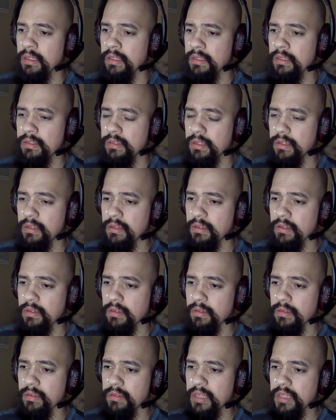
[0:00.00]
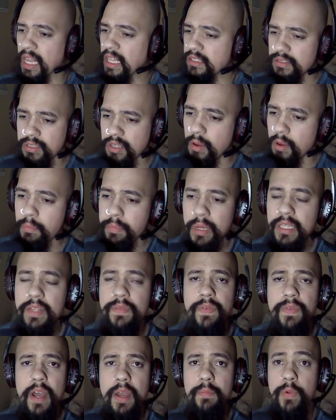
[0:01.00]
So that's completely
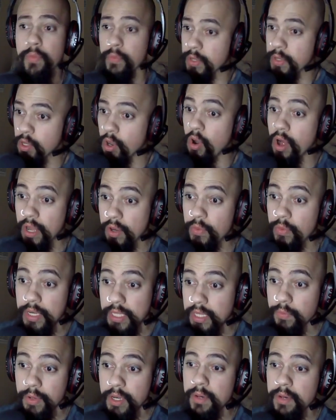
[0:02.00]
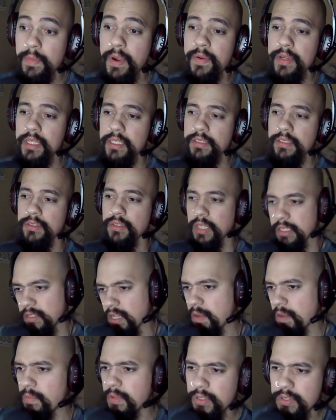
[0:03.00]
fine, but we all agree that we are Americans. So the
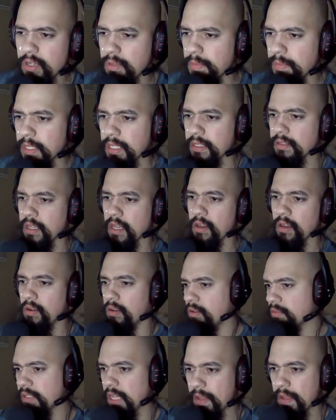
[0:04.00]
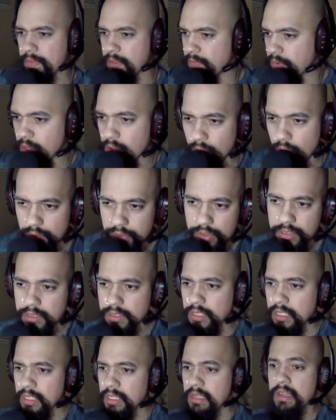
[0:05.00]
same with Germany. They all have different cultures.
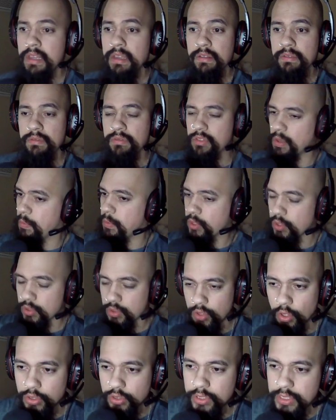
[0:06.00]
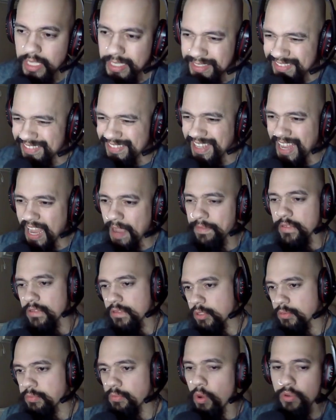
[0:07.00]
Some of those cultures, they, they have the
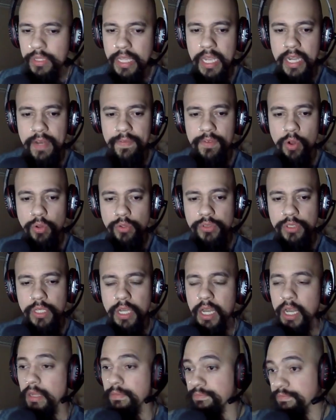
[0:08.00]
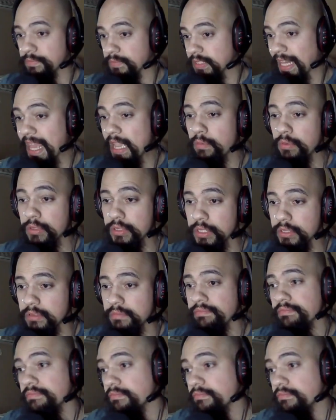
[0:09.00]
small native cult, um, languages,